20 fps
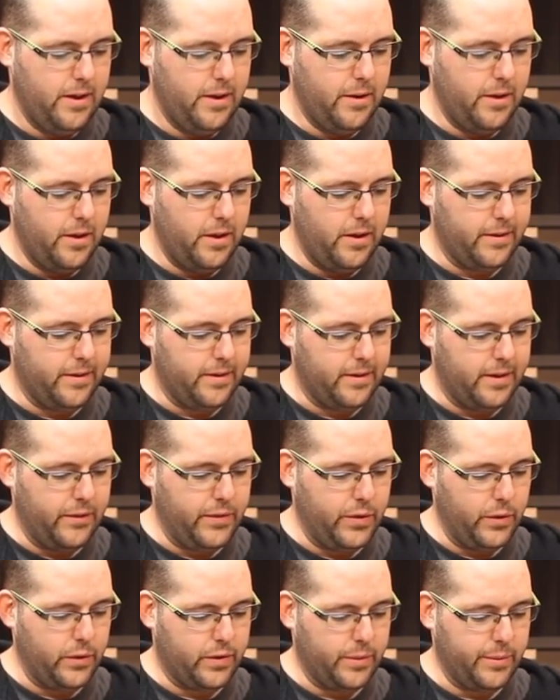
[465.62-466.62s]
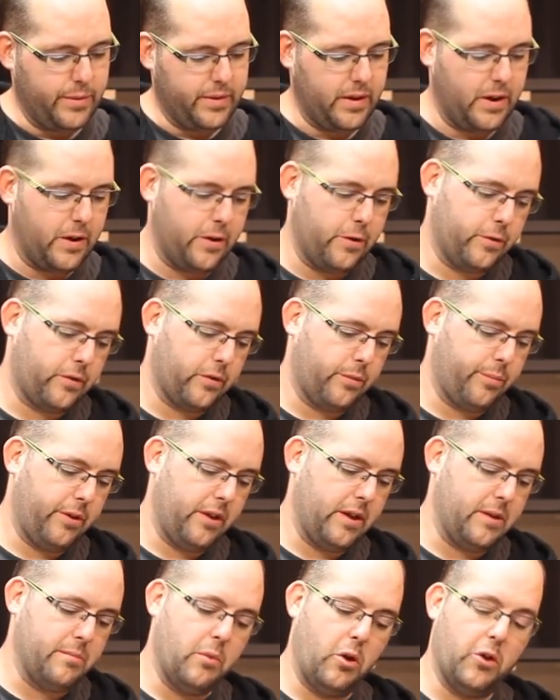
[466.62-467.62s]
it gives you some scenarios for playing